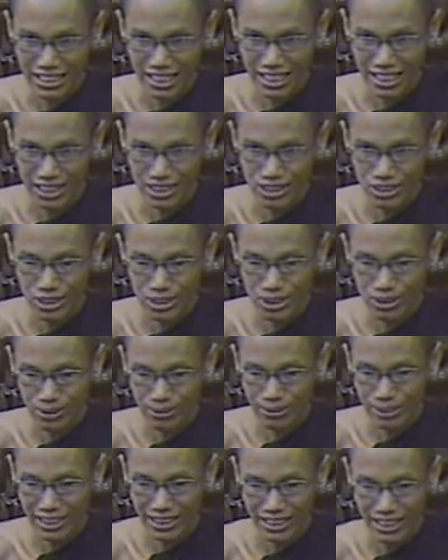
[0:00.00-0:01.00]
Uh,
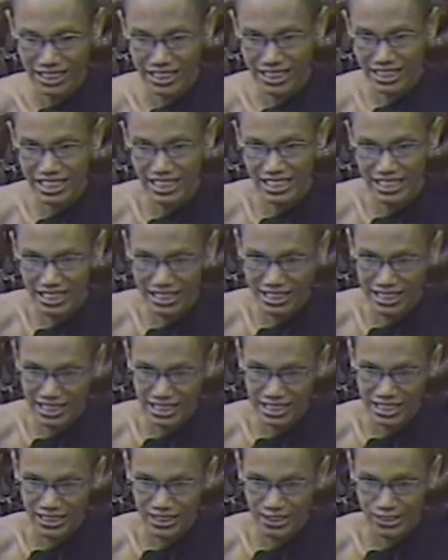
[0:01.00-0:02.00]
so father sent
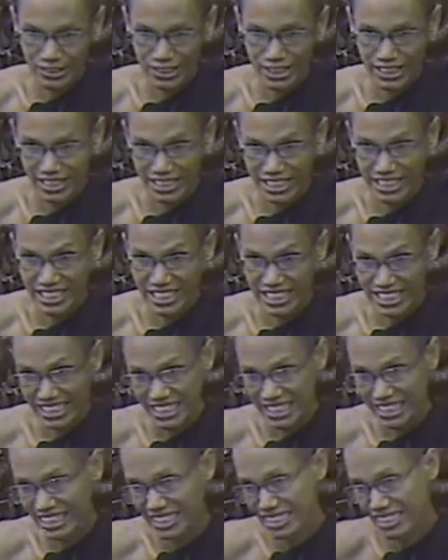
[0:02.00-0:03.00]
to the teacher.